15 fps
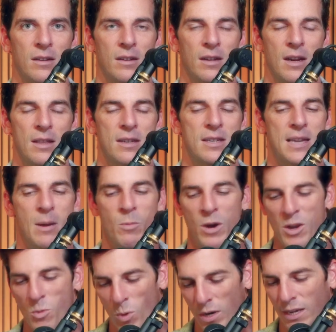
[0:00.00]
In the same way
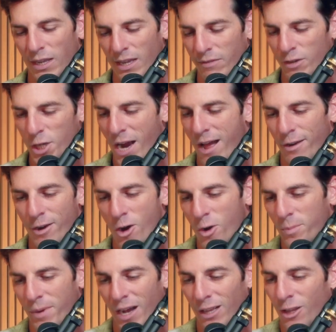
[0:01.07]
you wouldn't leave a child
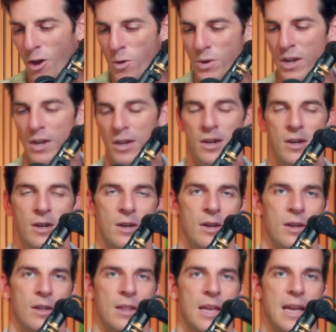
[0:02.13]
home alone,
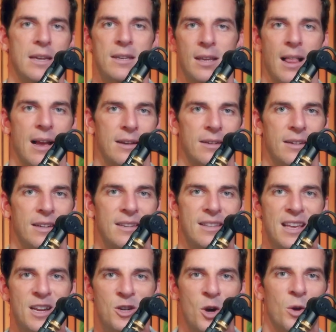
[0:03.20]
the intellect is the
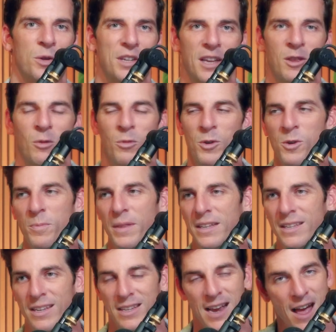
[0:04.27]
adult in the room that
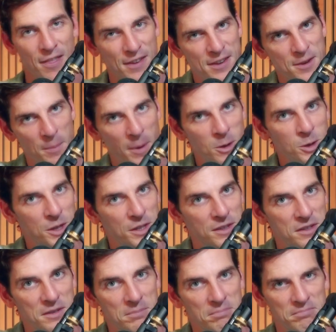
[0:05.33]
says, yeah, these
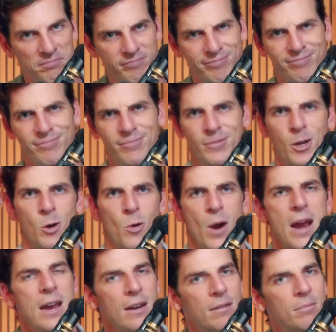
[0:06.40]
emotions, they're
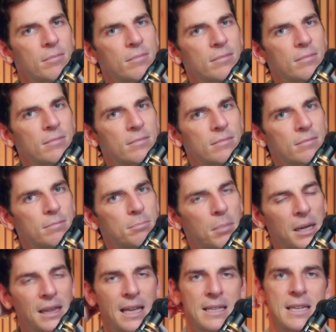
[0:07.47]
great,
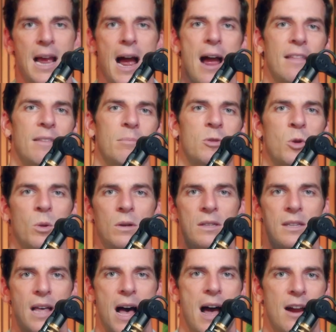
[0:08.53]
but let's guide them towards
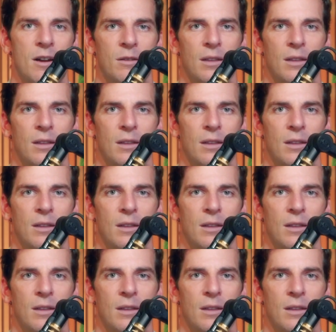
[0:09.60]
the higher.